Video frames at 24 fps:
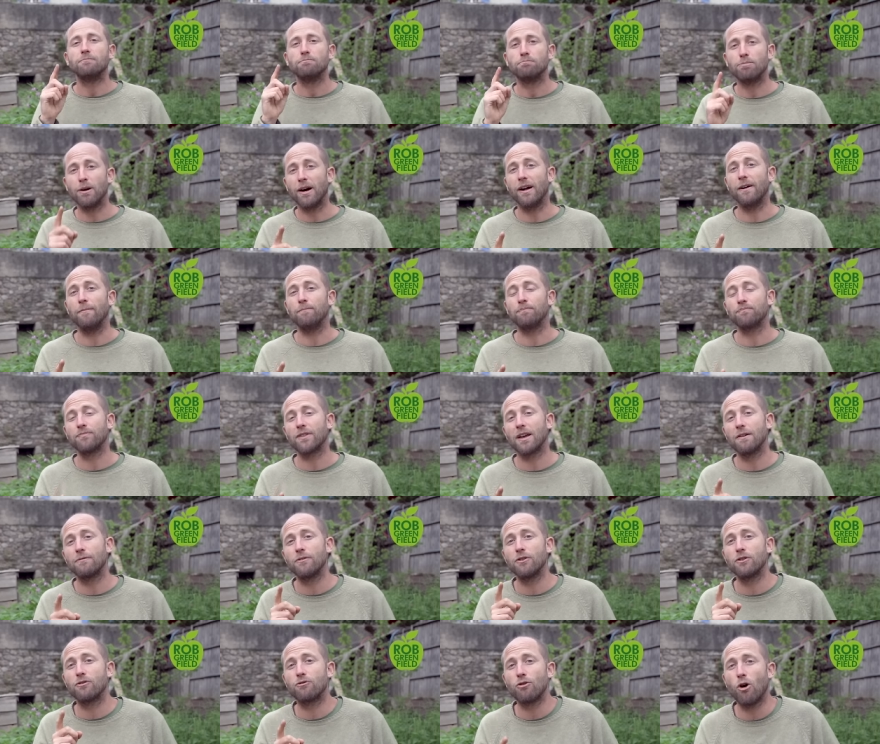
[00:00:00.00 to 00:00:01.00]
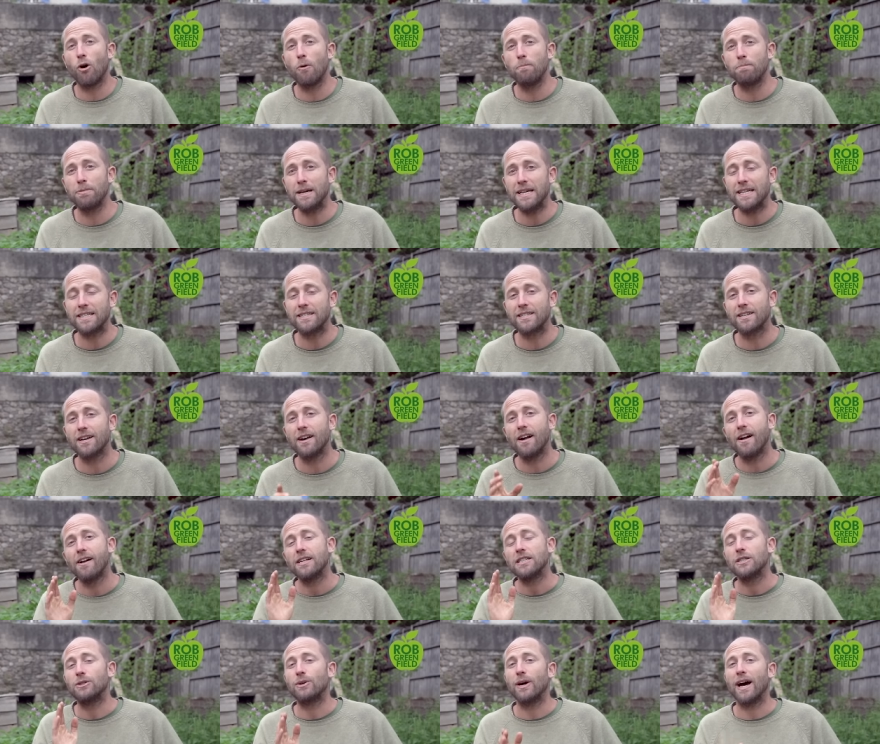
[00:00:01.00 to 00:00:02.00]
But if you grow beets,
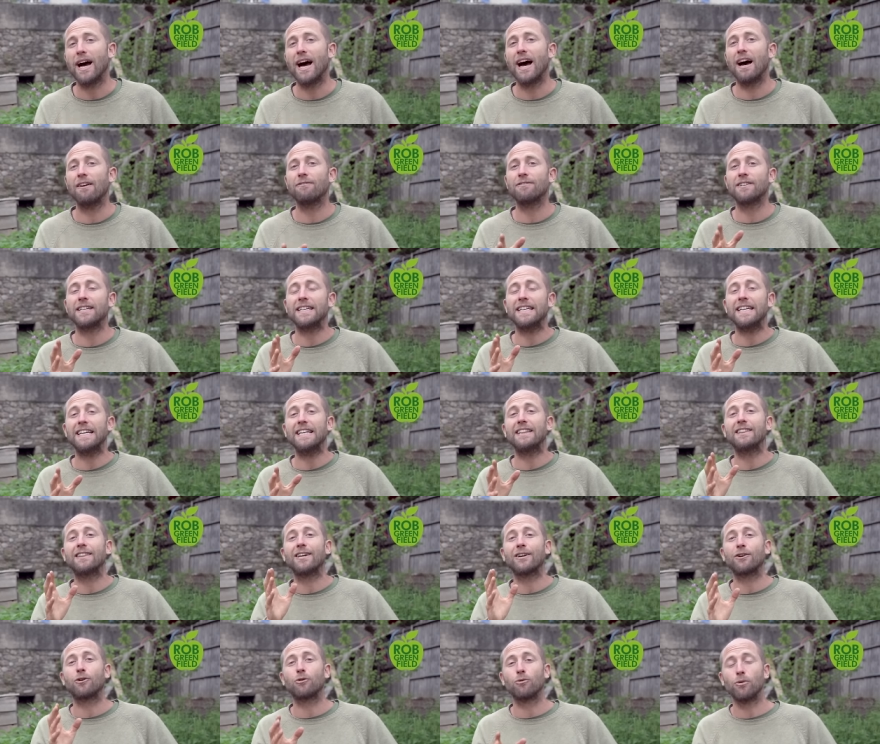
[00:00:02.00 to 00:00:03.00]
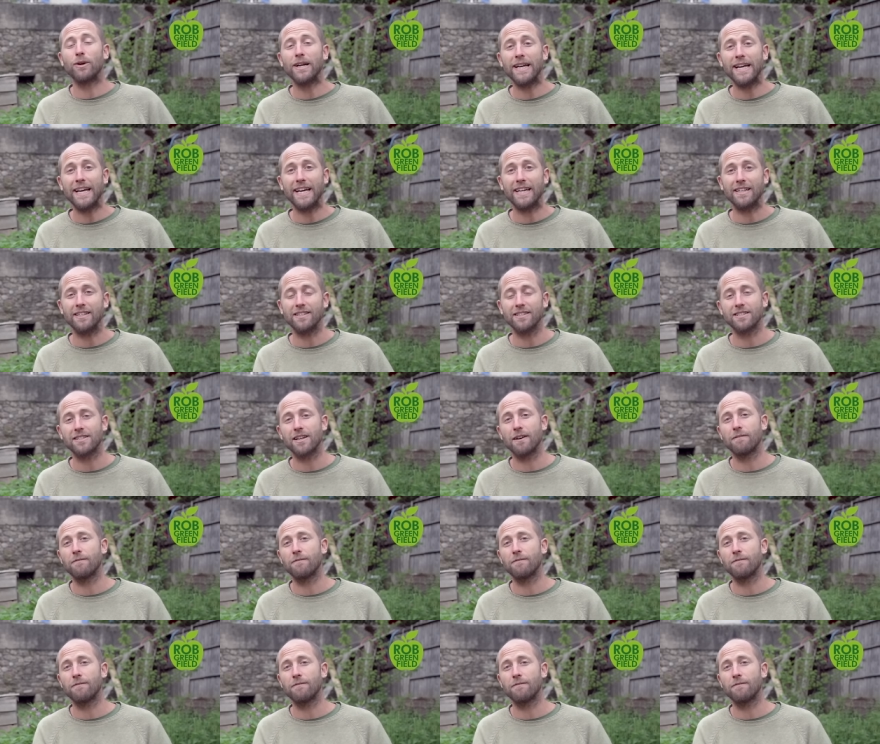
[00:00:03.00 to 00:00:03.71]
you have to eat the greens.